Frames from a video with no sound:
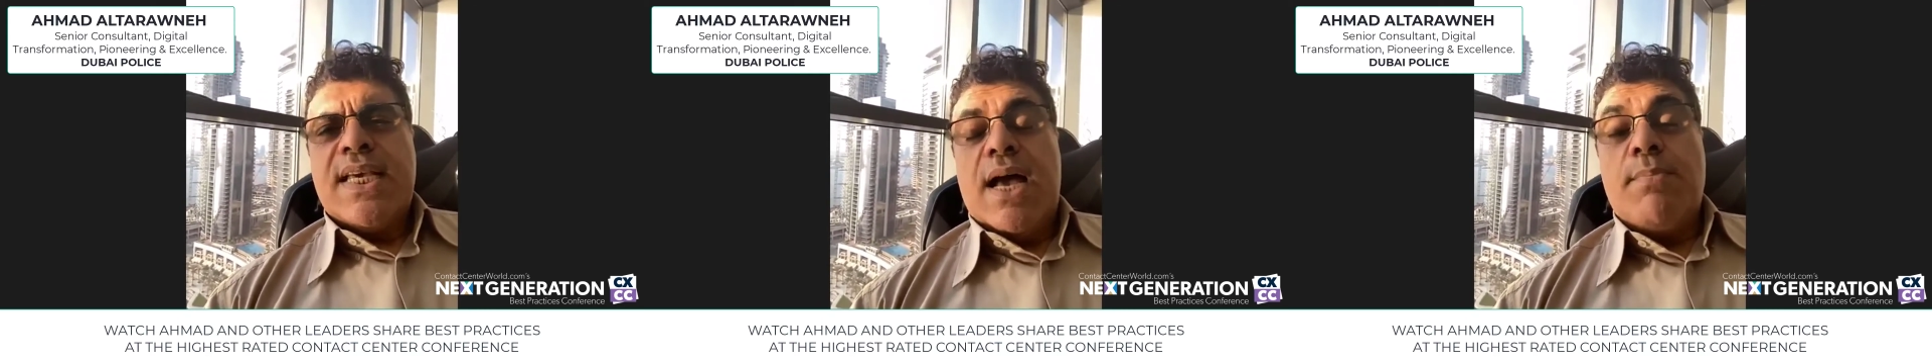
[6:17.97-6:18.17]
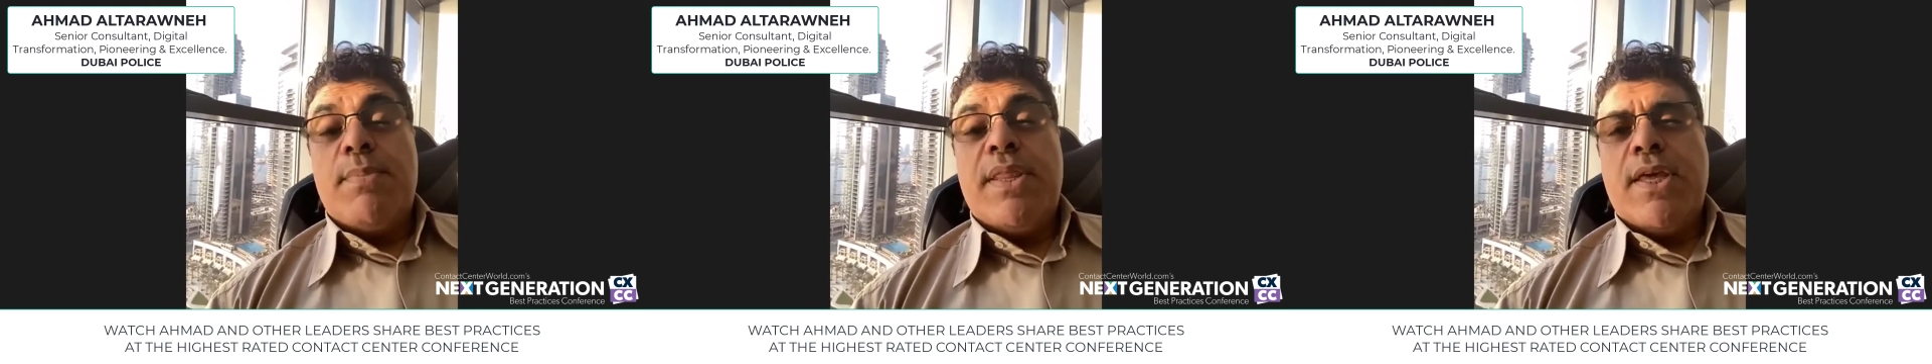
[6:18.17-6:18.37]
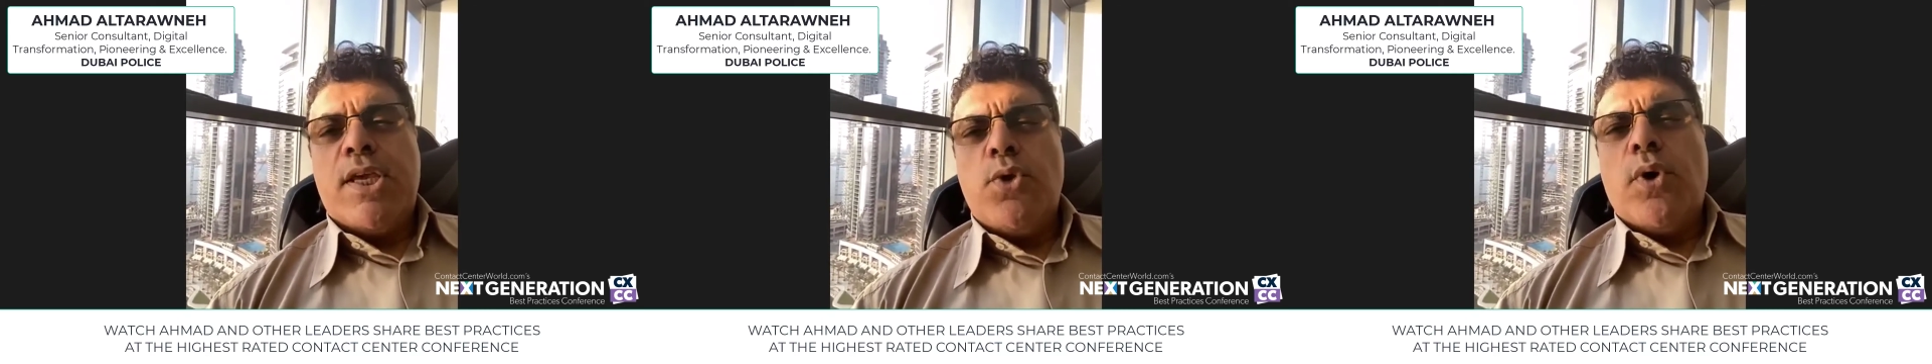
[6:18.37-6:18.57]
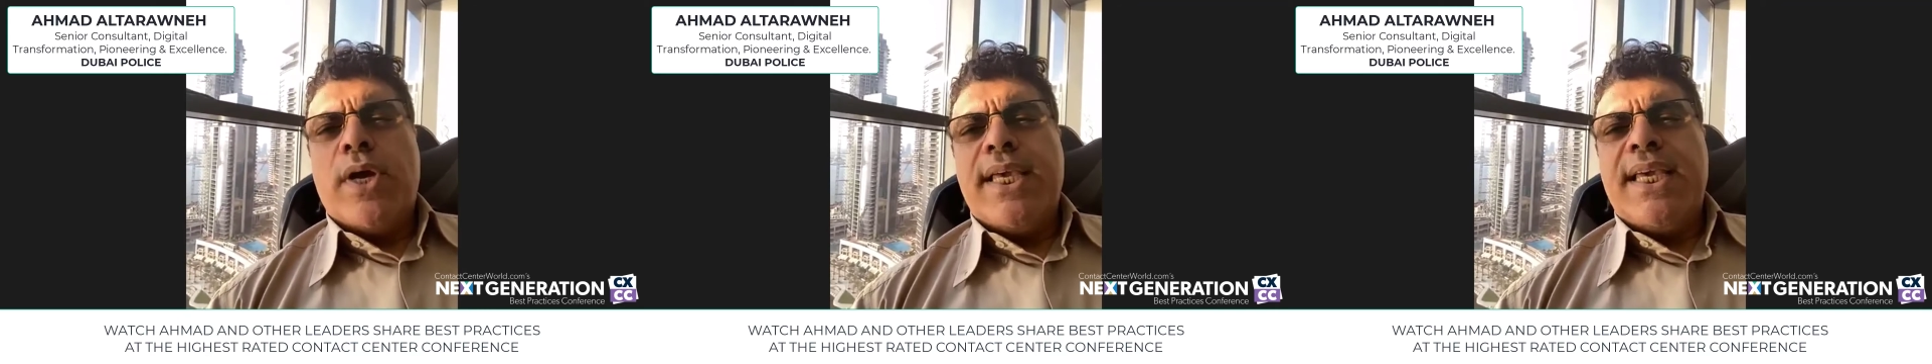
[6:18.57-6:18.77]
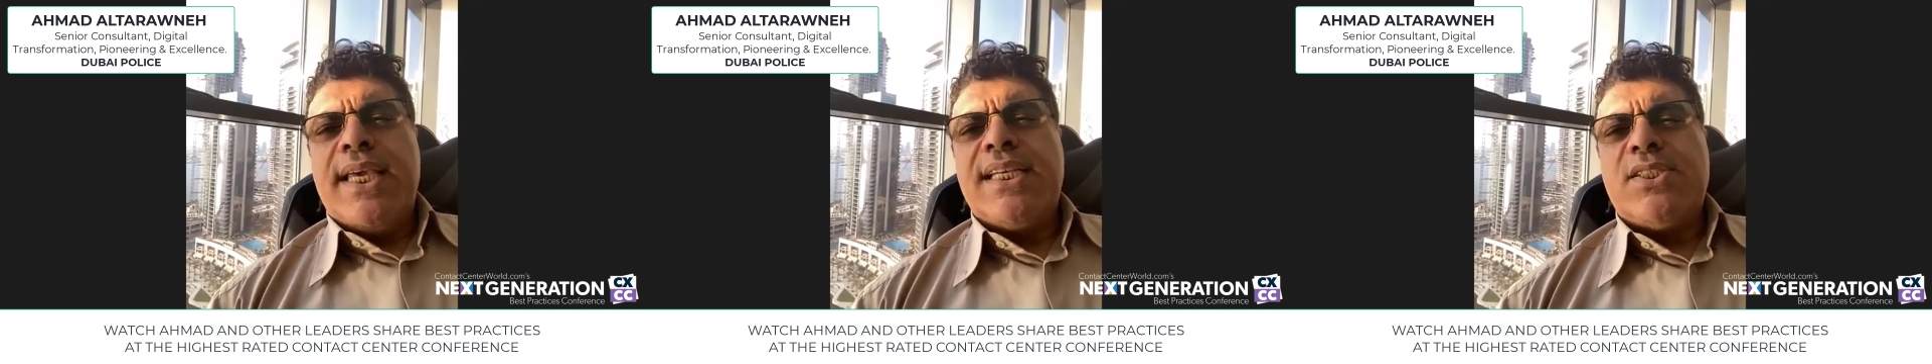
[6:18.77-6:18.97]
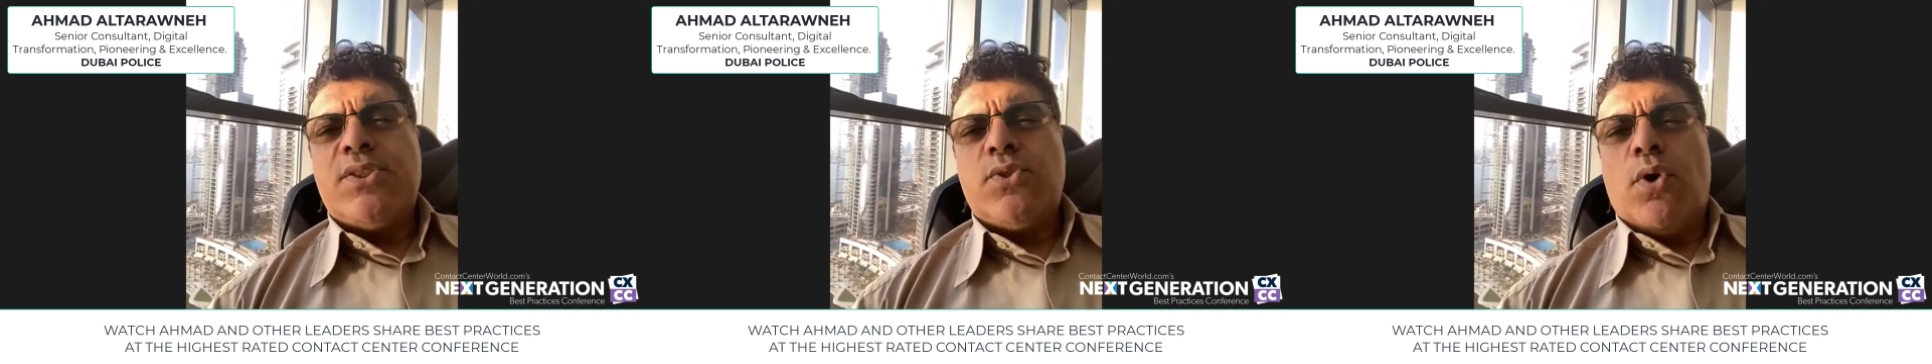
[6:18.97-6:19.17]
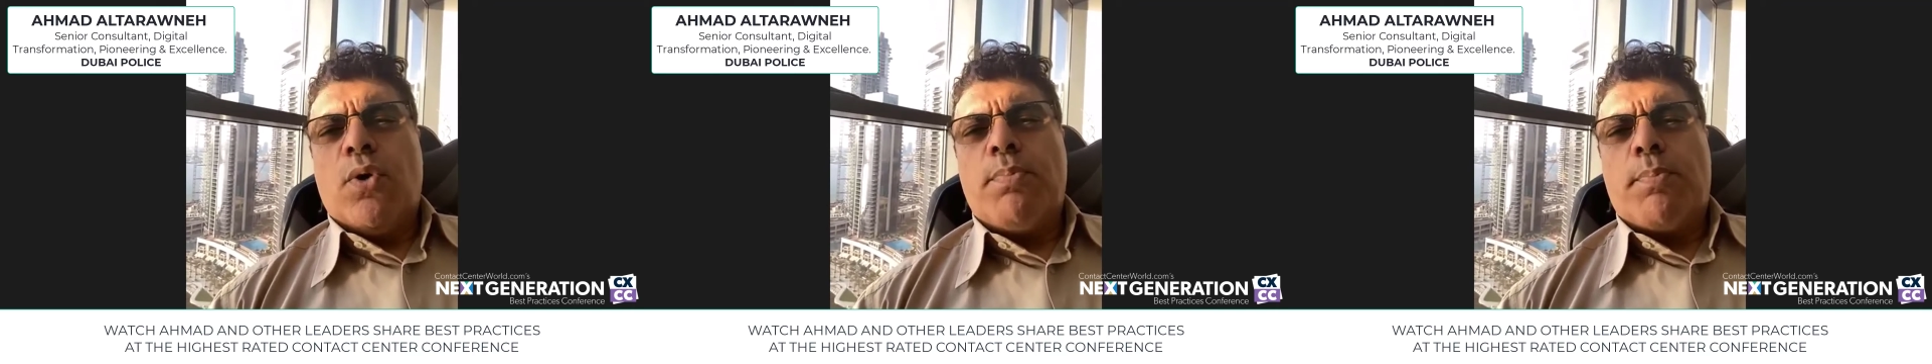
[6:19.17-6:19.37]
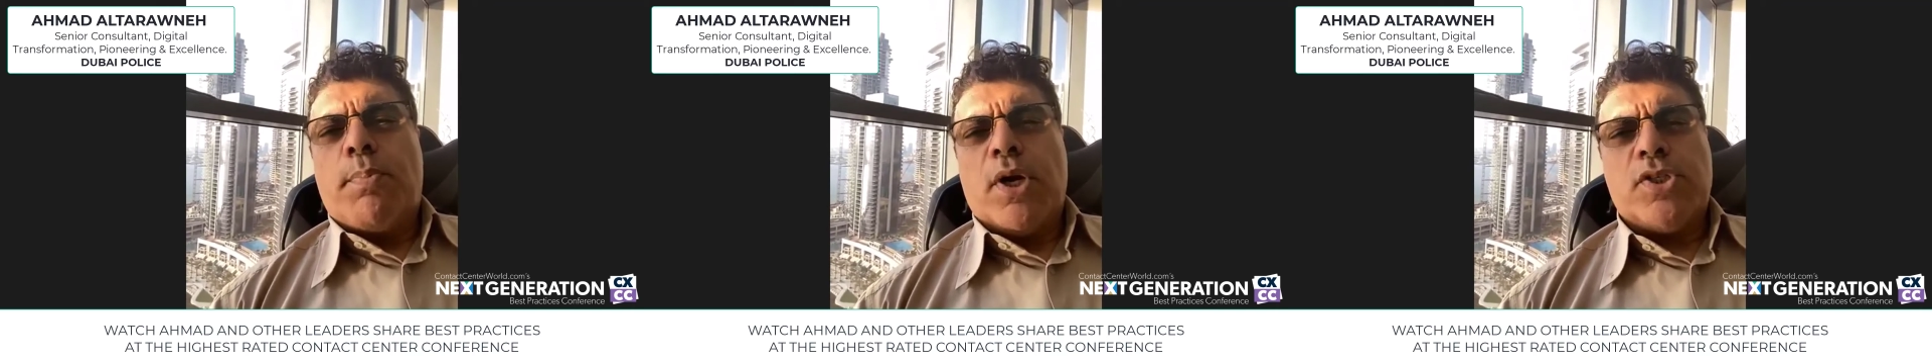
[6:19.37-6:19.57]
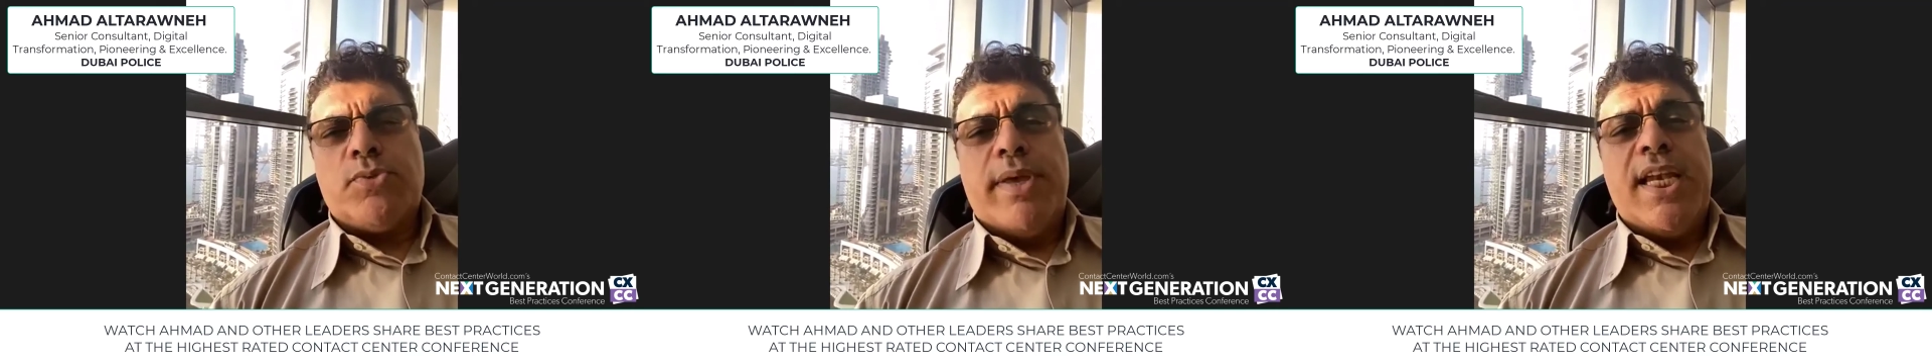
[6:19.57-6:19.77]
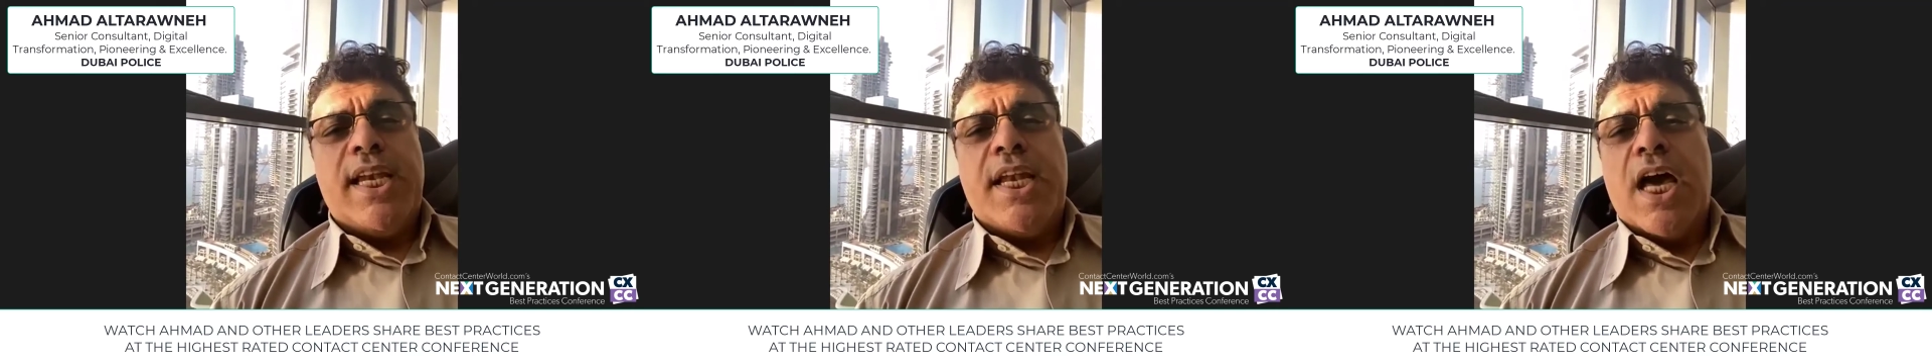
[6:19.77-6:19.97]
I mean, the UAE is approximately